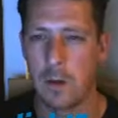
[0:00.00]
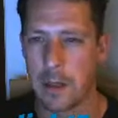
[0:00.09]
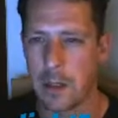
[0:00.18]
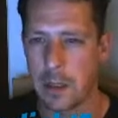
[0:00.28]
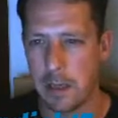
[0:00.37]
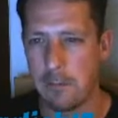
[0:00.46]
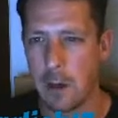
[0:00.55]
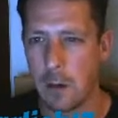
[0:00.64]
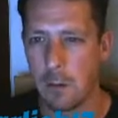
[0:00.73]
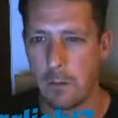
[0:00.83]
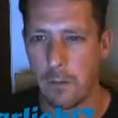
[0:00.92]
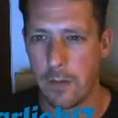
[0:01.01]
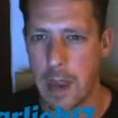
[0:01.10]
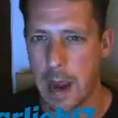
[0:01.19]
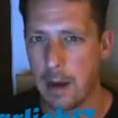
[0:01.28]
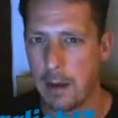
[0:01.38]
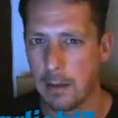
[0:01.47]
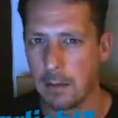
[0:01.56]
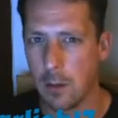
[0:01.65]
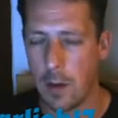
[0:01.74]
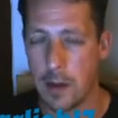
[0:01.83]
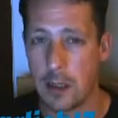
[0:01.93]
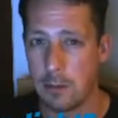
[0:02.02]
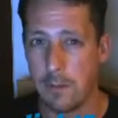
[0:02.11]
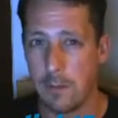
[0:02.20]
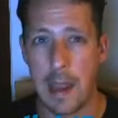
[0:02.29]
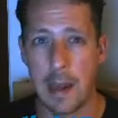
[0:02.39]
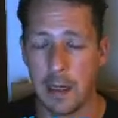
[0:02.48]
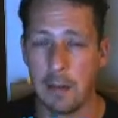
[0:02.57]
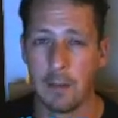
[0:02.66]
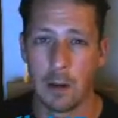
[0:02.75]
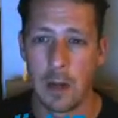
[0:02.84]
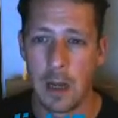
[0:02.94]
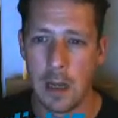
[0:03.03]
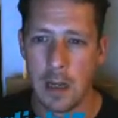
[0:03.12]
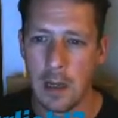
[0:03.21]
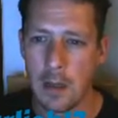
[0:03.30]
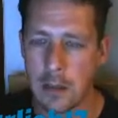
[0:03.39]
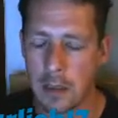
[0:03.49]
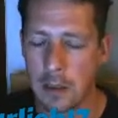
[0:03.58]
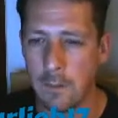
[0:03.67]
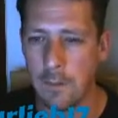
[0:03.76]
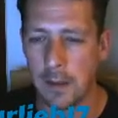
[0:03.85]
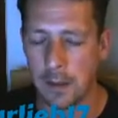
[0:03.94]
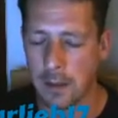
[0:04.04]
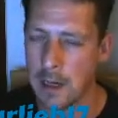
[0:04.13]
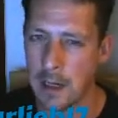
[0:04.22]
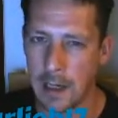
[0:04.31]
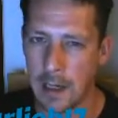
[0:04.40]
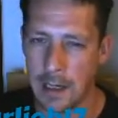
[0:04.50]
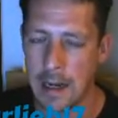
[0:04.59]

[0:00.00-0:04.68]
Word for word: of steamroll that quest with that hero. So you think you're taking in